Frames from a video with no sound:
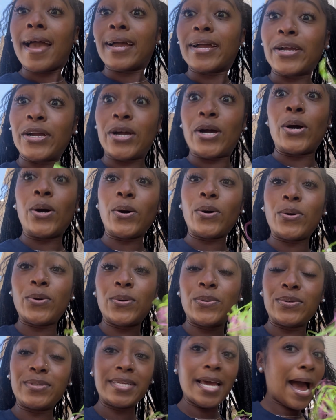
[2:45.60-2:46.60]

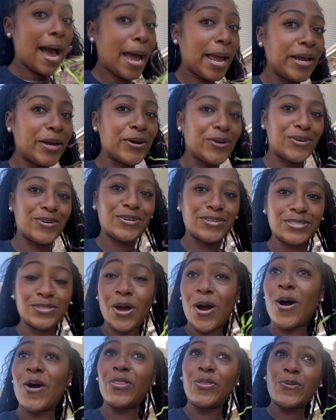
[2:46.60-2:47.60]
go Tigers
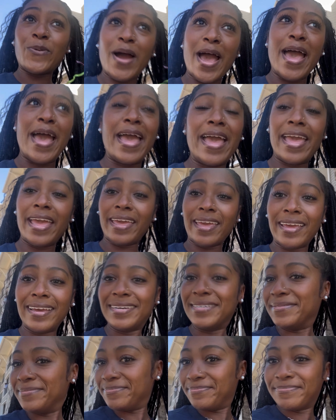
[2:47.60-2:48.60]
all the way.
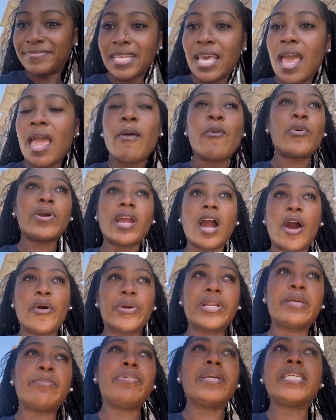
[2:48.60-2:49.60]
We
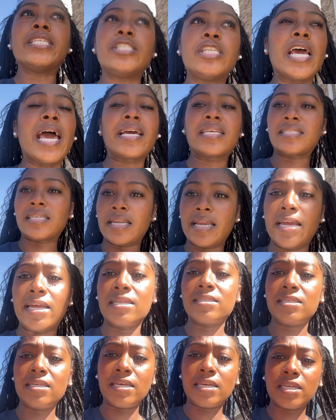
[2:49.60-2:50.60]
already beat Jackson and
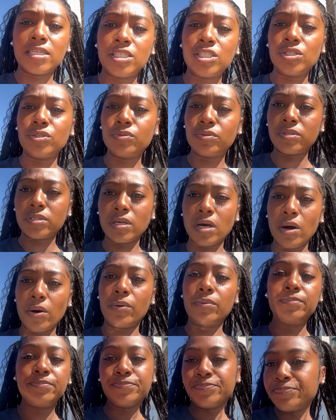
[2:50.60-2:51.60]
TSU, so
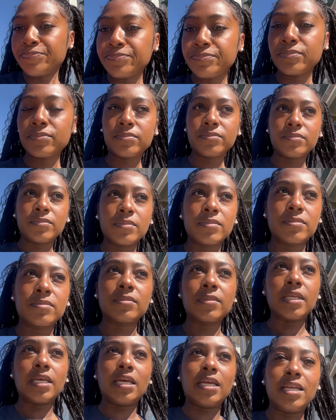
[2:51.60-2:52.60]

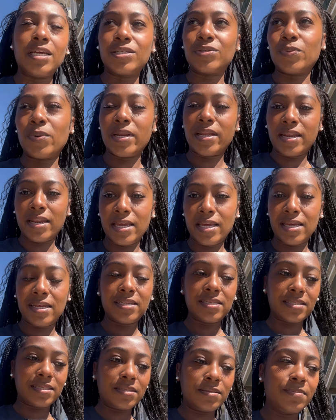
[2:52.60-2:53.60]
it is what it
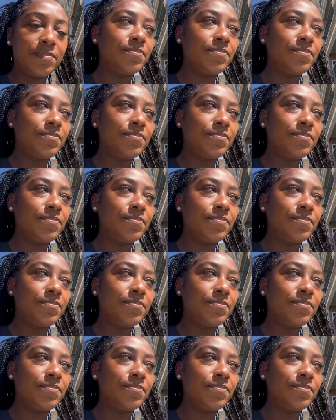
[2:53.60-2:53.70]
is.